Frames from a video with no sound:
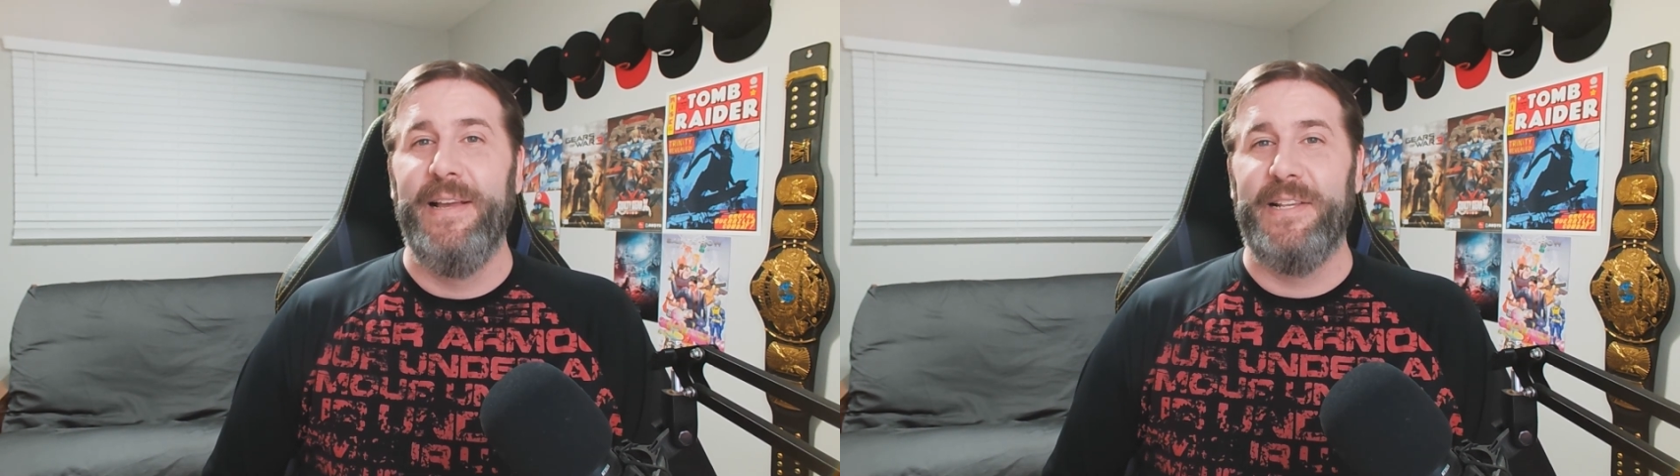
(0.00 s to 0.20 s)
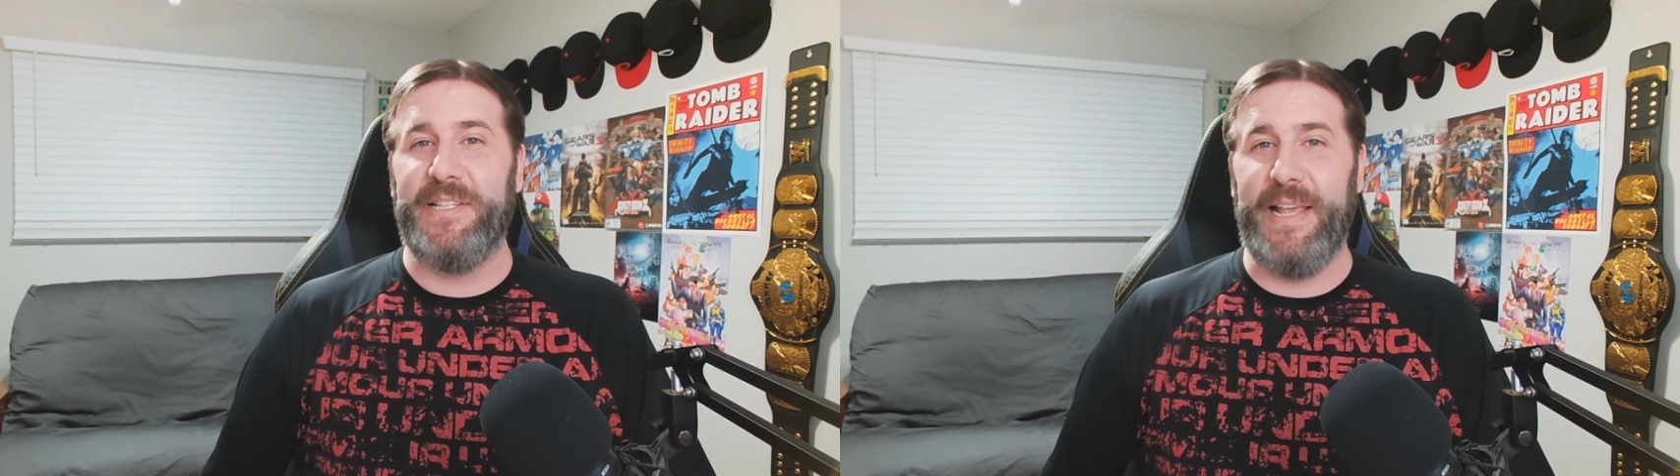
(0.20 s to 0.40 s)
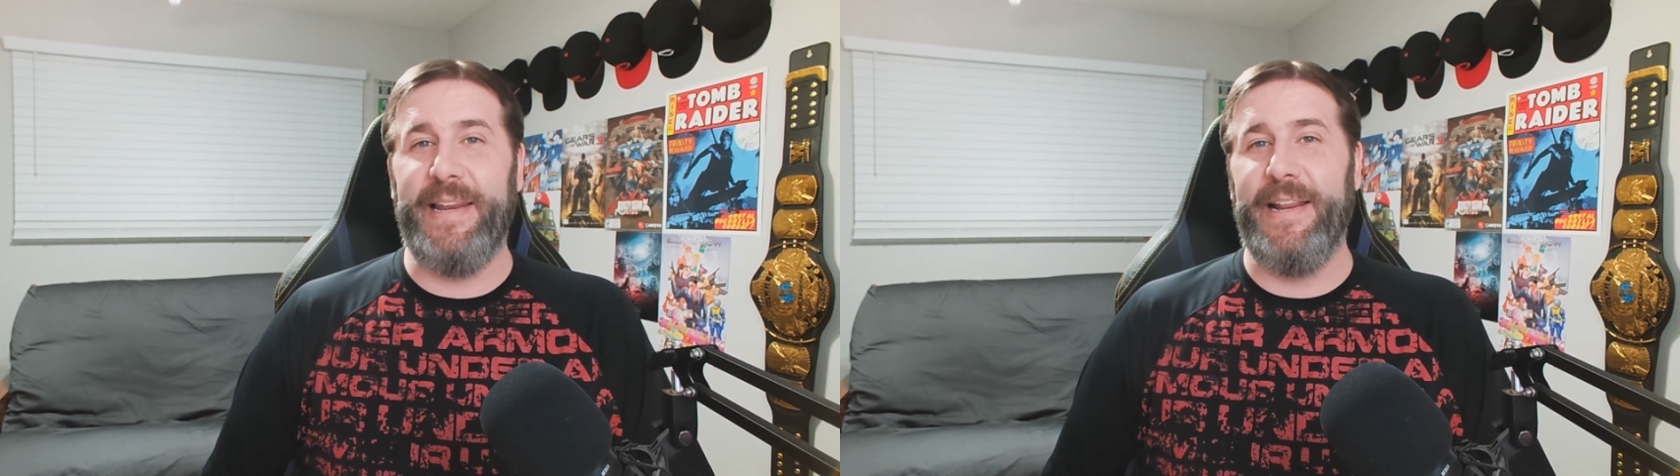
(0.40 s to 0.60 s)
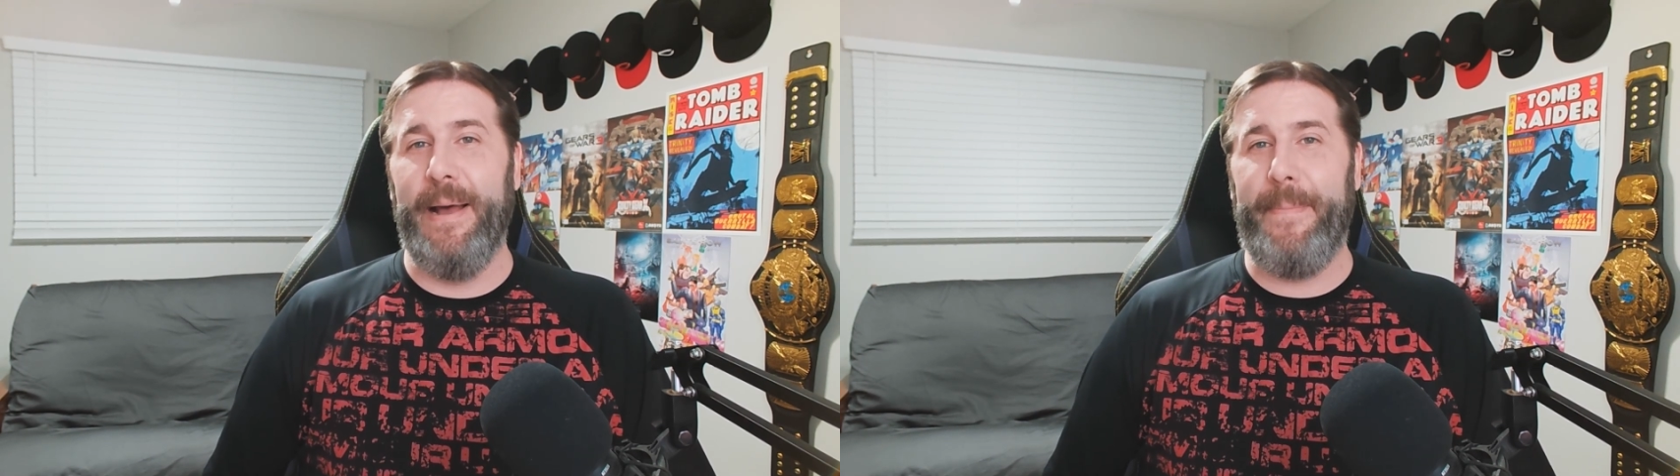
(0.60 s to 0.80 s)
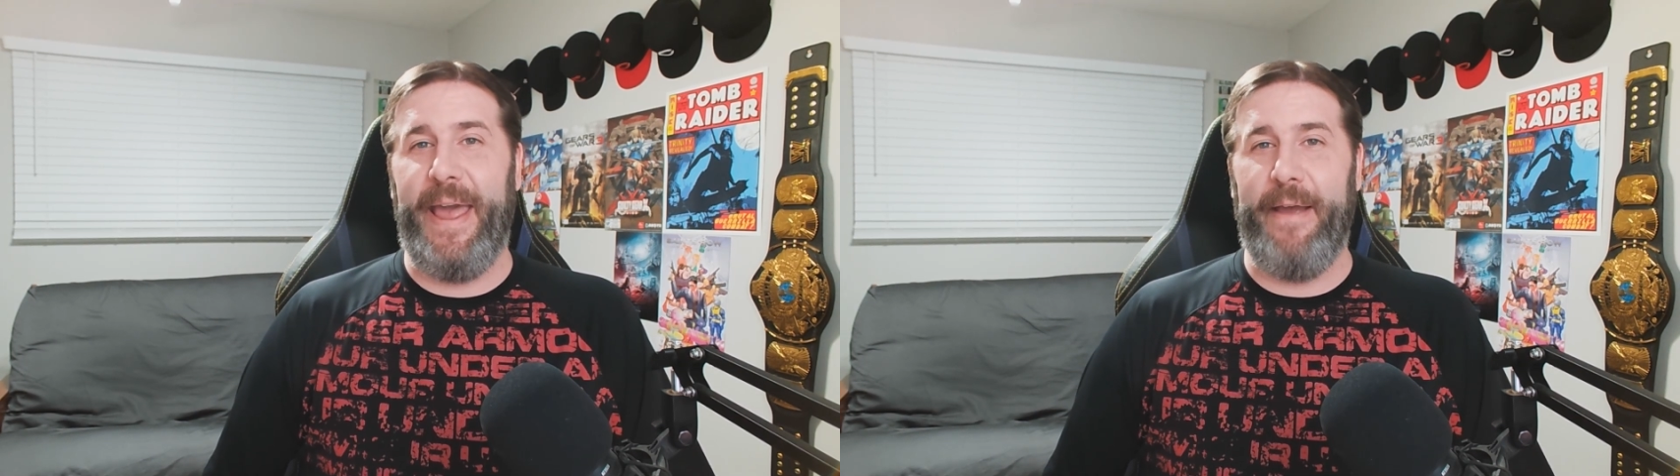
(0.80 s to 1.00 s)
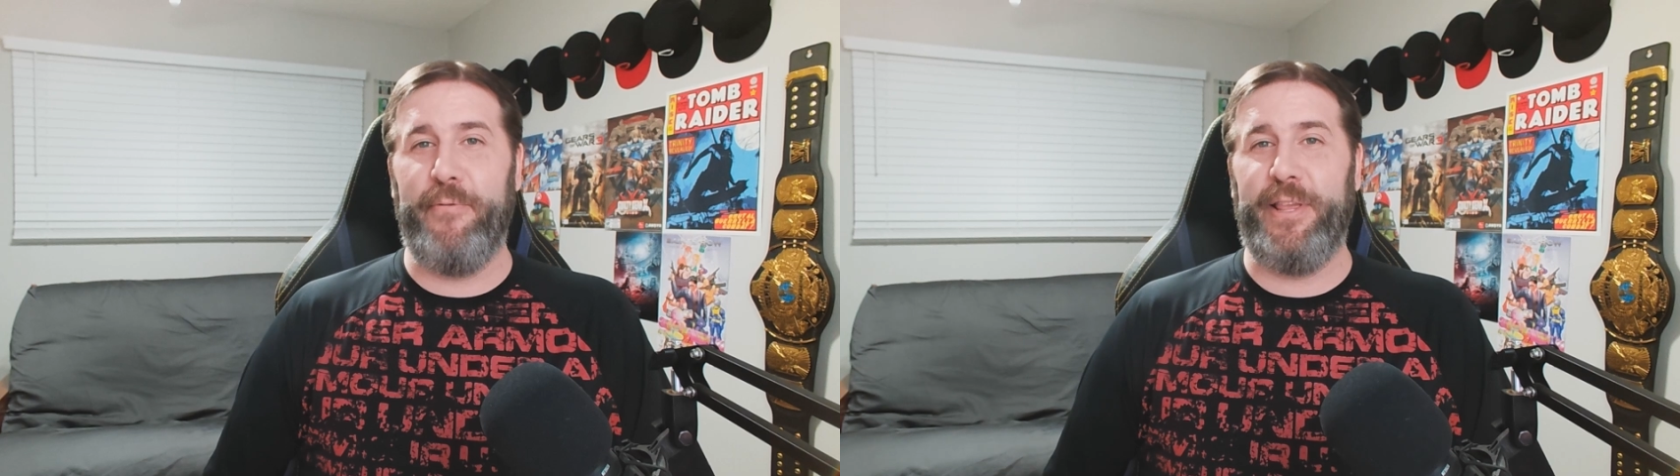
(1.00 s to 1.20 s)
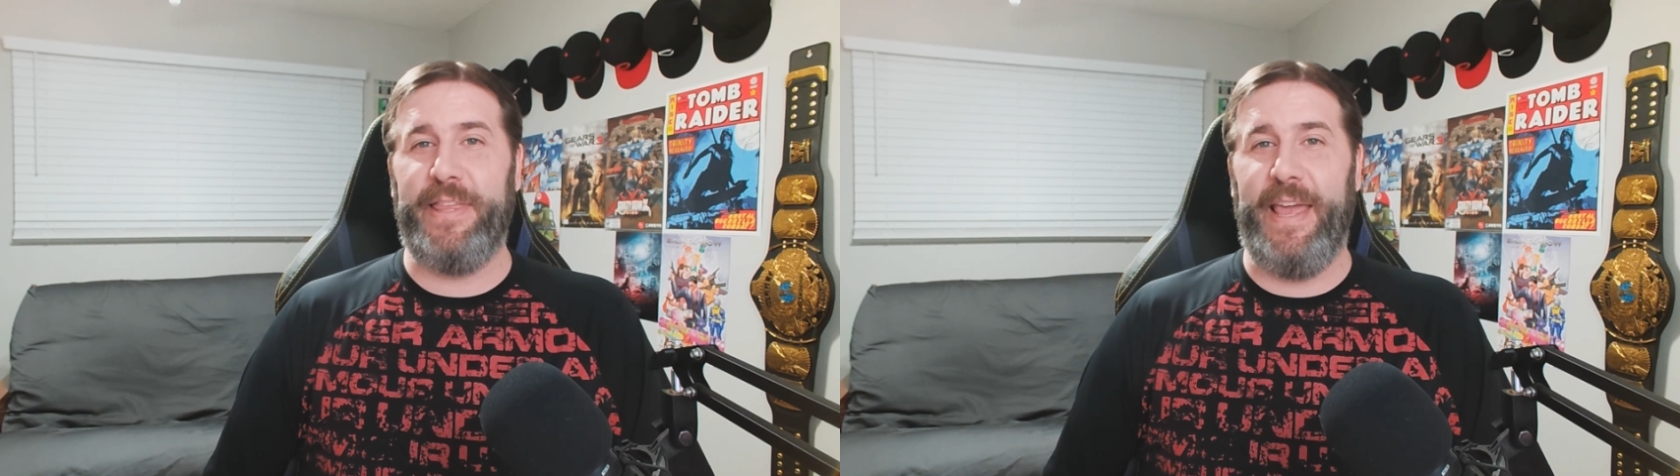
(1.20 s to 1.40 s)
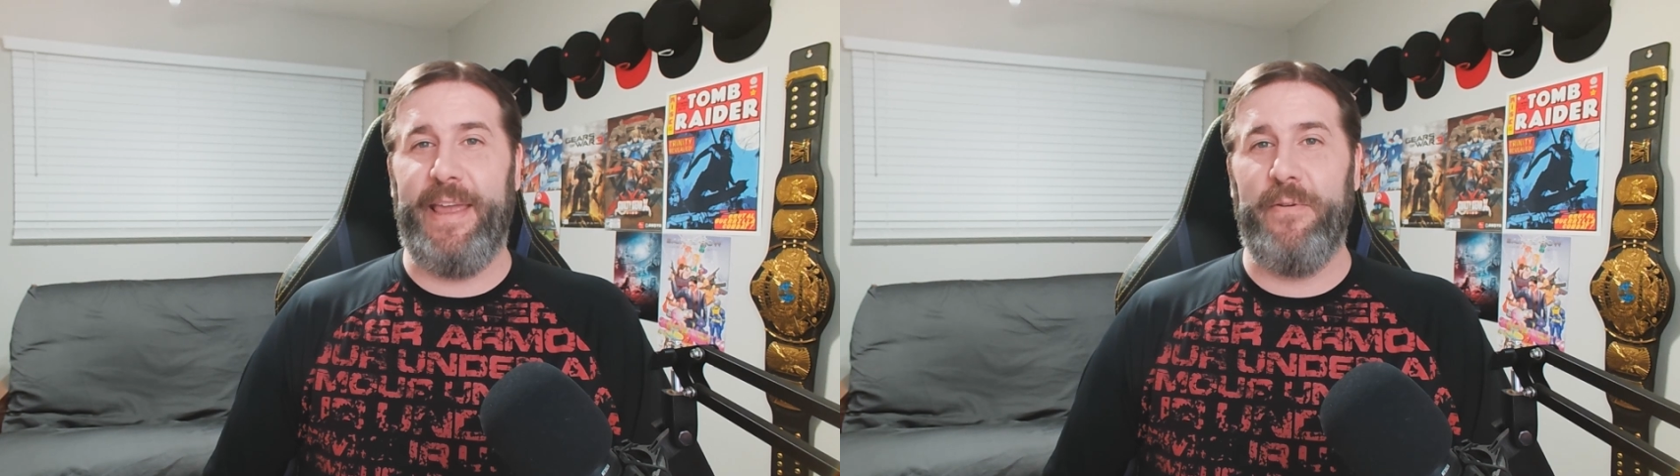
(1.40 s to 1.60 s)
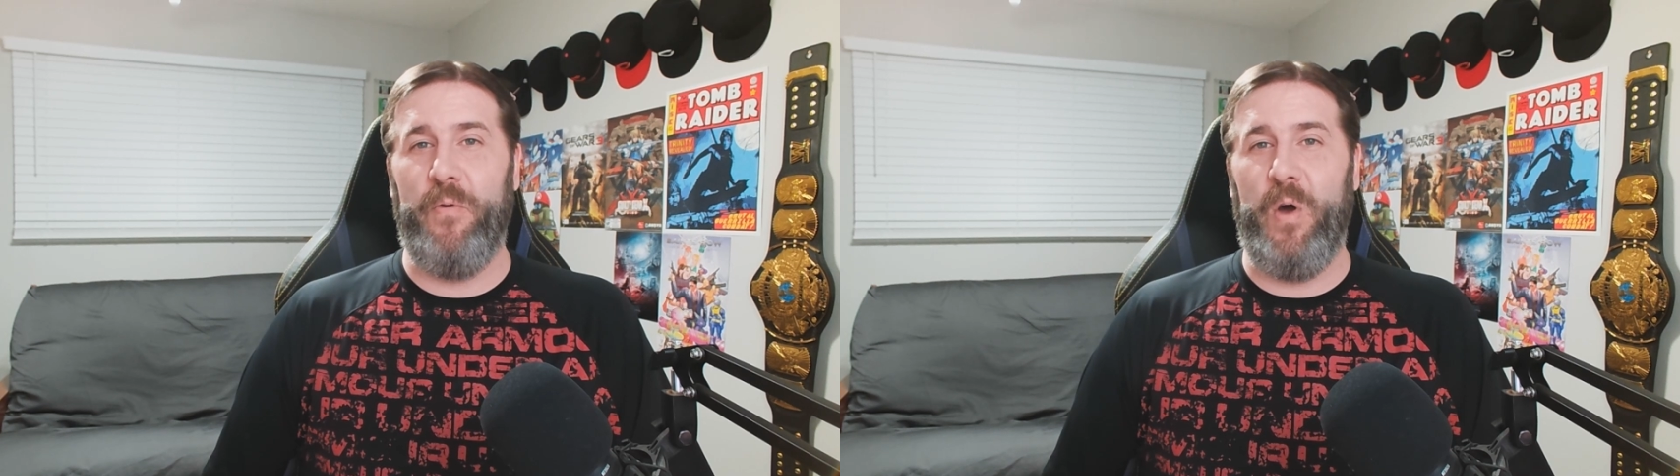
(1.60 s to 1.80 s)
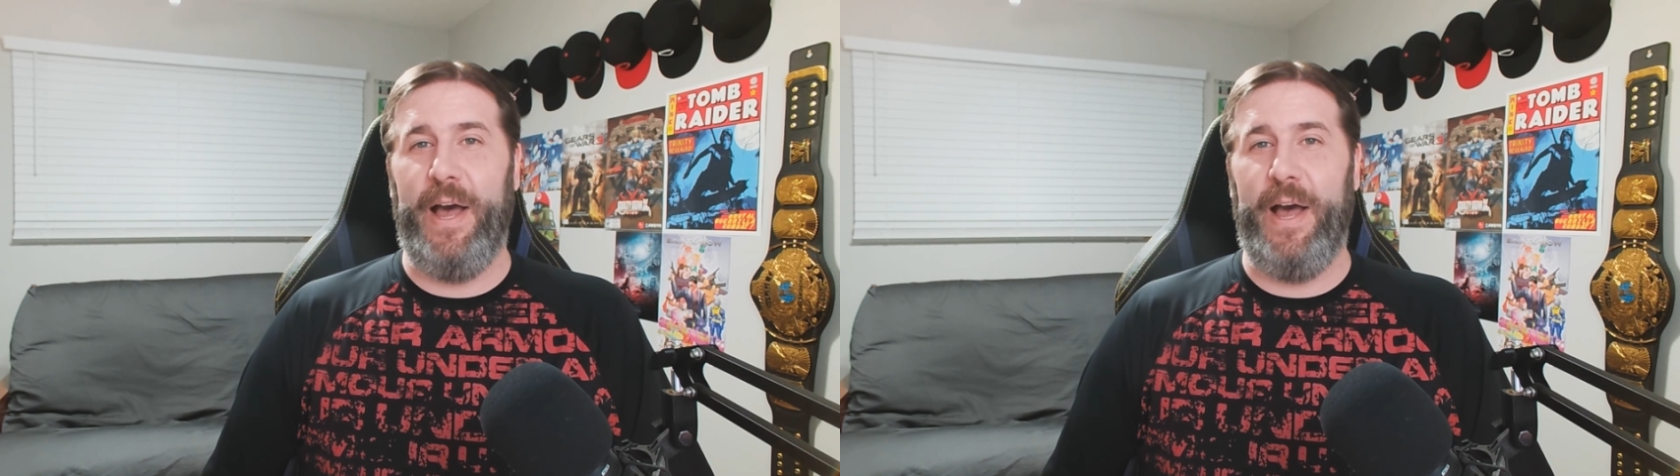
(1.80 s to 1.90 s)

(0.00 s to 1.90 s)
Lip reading: setting up everything,